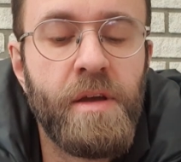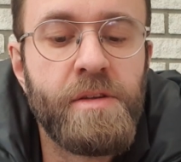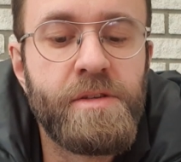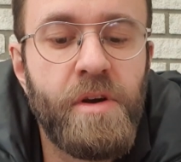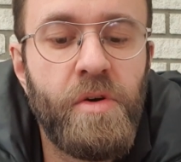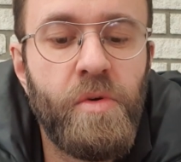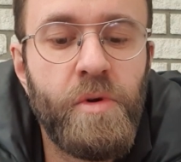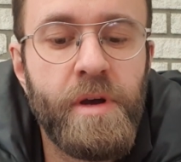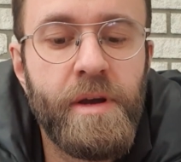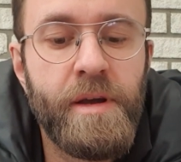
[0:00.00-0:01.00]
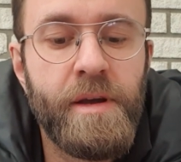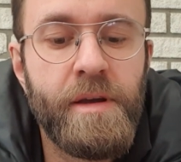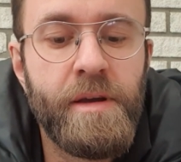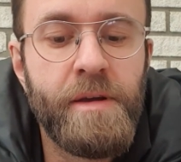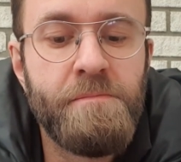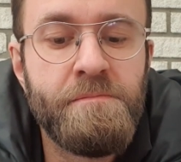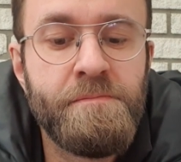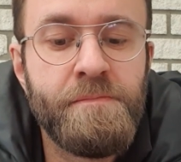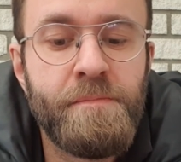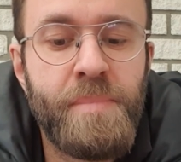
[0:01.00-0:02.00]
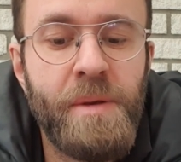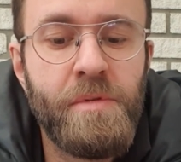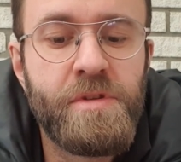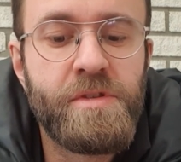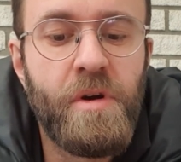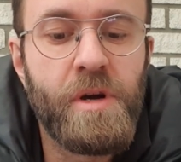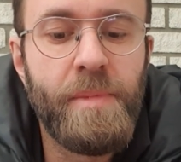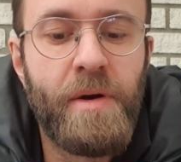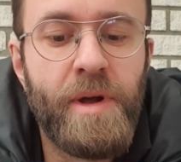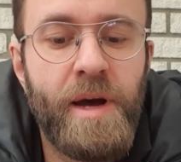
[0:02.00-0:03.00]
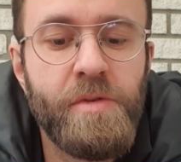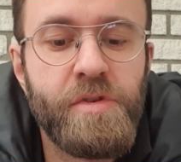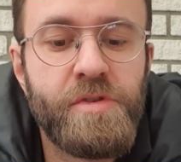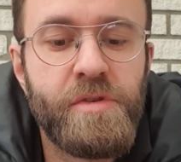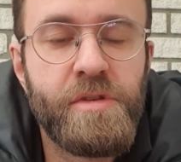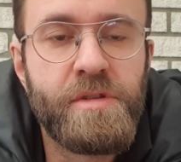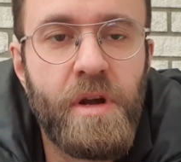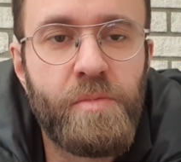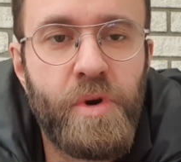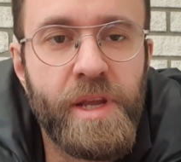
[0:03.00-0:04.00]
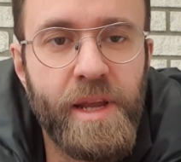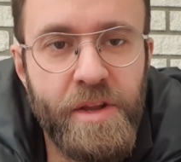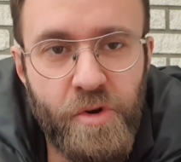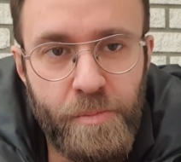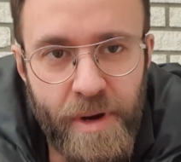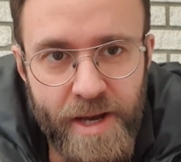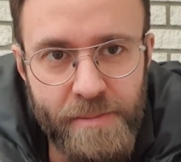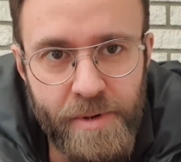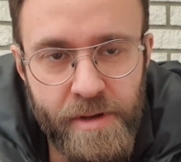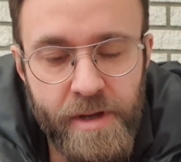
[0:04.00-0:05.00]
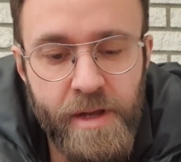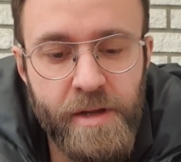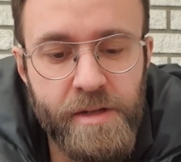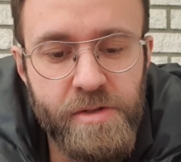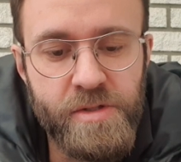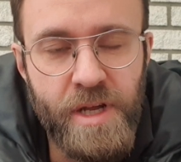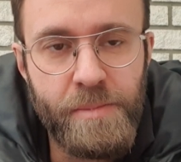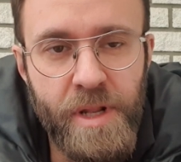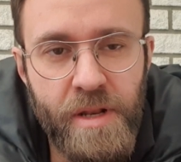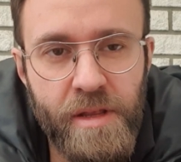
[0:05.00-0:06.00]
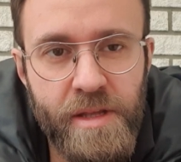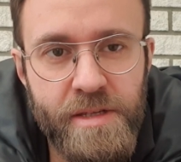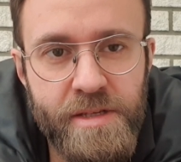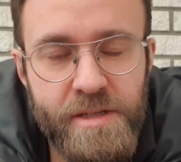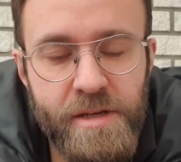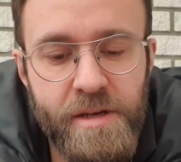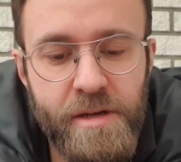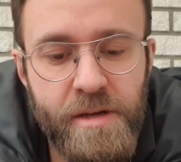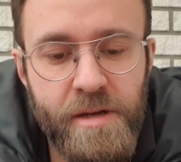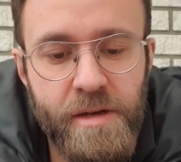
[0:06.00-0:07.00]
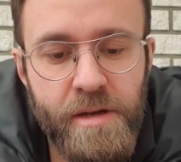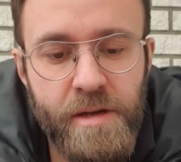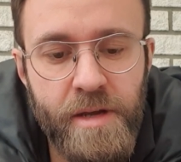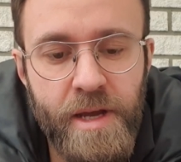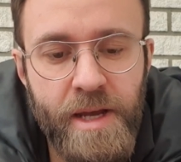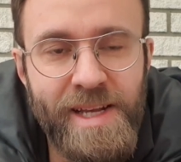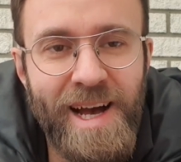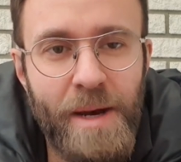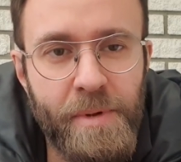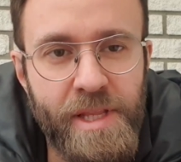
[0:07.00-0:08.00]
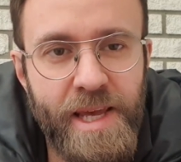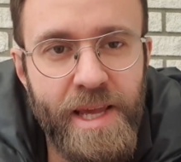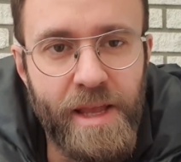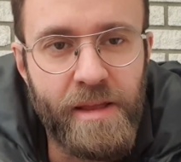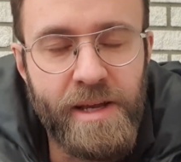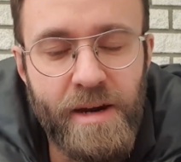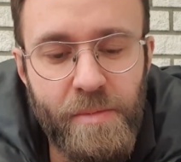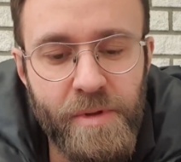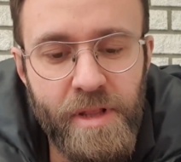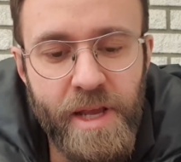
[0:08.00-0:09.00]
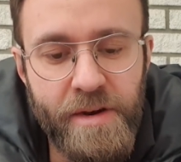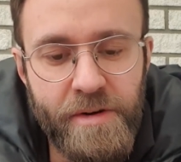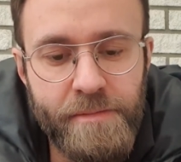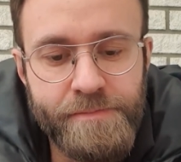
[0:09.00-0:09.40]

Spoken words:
So people talk about how you should start breaking in your pipe to start building this carbon layer.